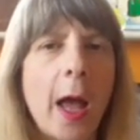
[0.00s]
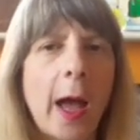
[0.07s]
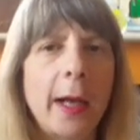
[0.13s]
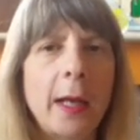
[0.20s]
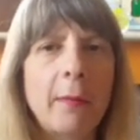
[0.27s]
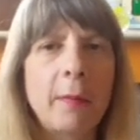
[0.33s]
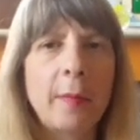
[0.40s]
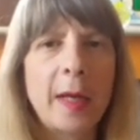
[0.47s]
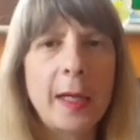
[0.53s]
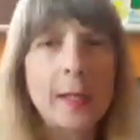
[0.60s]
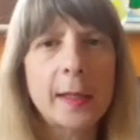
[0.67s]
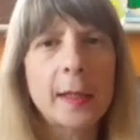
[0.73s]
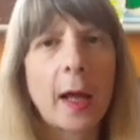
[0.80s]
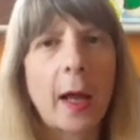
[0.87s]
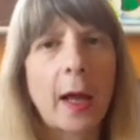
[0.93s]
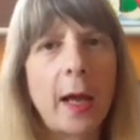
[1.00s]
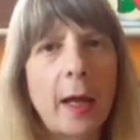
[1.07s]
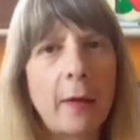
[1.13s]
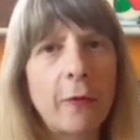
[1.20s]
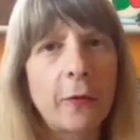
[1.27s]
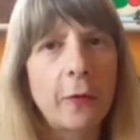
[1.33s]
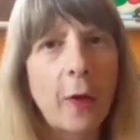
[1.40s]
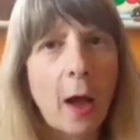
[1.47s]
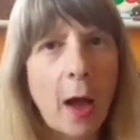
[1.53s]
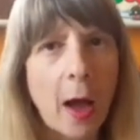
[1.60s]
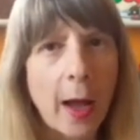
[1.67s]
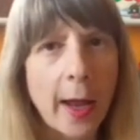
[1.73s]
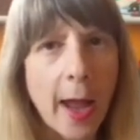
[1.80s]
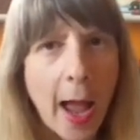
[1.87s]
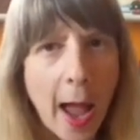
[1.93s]
And it means that if
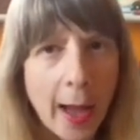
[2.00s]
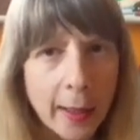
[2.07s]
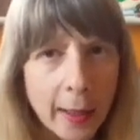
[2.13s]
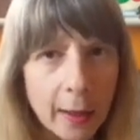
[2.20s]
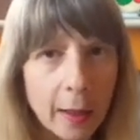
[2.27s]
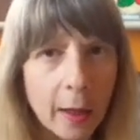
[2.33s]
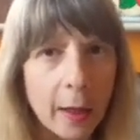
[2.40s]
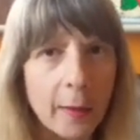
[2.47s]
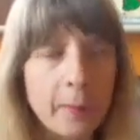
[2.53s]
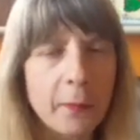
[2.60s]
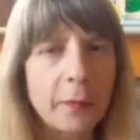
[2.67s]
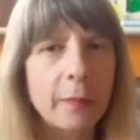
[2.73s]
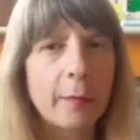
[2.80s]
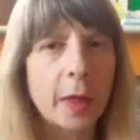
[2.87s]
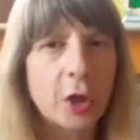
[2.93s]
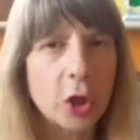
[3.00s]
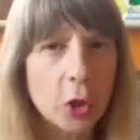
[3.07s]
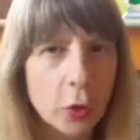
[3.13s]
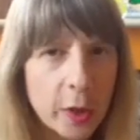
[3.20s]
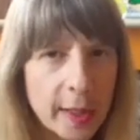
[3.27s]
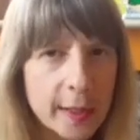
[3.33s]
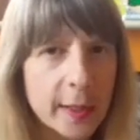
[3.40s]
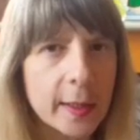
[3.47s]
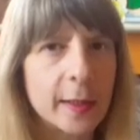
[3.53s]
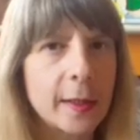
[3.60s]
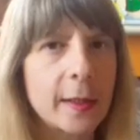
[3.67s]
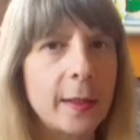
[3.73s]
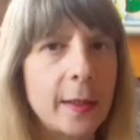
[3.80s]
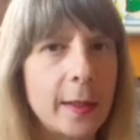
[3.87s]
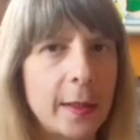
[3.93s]
I anchor my choices
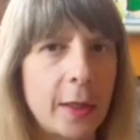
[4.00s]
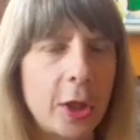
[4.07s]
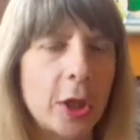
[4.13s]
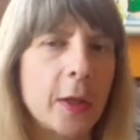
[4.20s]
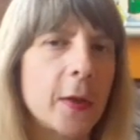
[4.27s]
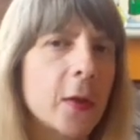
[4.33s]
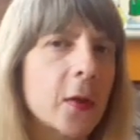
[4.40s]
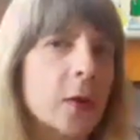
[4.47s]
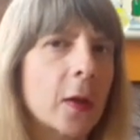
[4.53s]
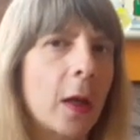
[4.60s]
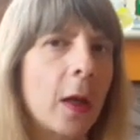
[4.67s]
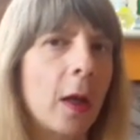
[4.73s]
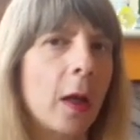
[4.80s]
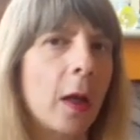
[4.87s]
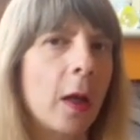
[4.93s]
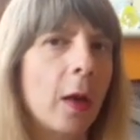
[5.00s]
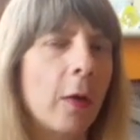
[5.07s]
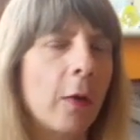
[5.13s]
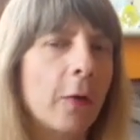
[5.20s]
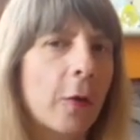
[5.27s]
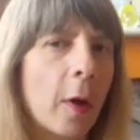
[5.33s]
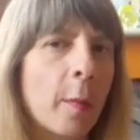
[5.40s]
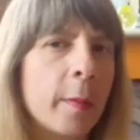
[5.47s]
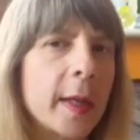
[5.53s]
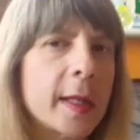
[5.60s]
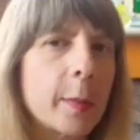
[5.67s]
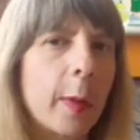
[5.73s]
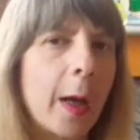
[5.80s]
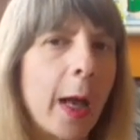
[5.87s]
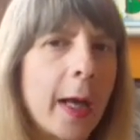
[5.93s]
and decisions from
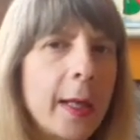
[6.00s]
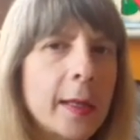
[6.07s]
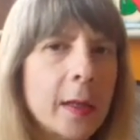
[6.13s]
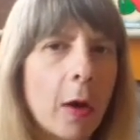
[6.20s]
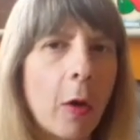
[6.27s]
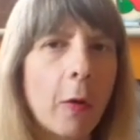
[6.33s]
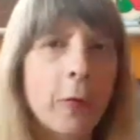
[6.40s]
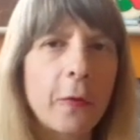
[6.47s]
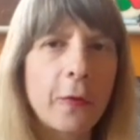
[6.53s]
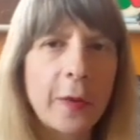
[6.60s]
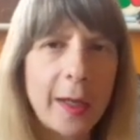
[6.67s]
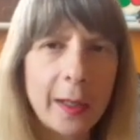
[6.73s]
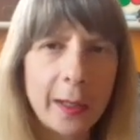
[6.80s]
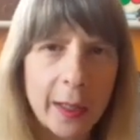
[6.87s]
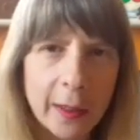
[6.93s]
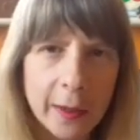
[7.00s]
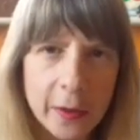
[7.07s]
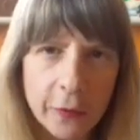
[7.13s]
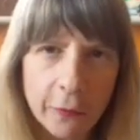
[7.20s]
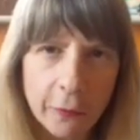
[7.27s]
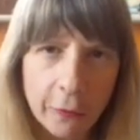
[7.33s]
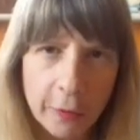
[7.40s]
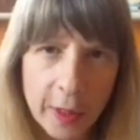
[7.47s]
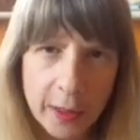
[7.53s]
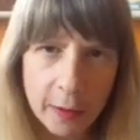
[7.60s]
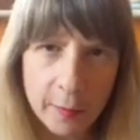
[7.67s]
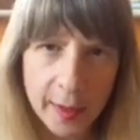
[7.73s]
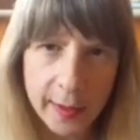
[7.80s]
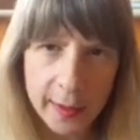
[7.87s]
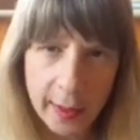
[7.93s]
this place of feeling this
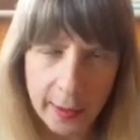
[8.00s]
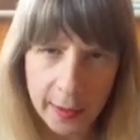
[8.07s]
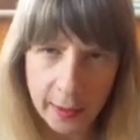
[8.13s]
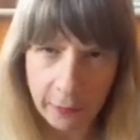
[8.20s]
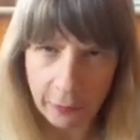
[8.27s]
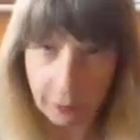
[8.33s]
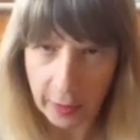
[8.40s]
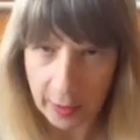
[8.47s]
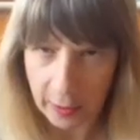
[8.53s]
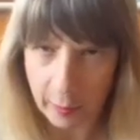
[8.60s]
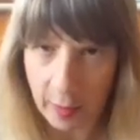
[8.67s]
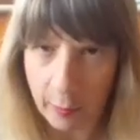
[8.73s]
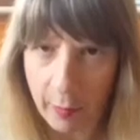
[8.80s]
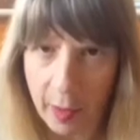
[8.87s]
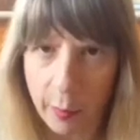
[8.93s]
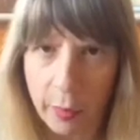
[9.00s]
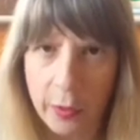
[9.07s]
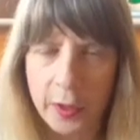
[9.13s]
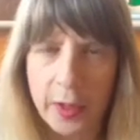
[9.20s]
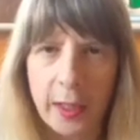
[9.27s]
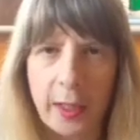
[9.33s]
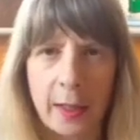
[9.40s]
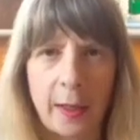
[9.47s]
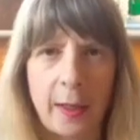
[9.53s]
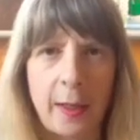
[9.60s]
freedom, this sense of freedom in my body,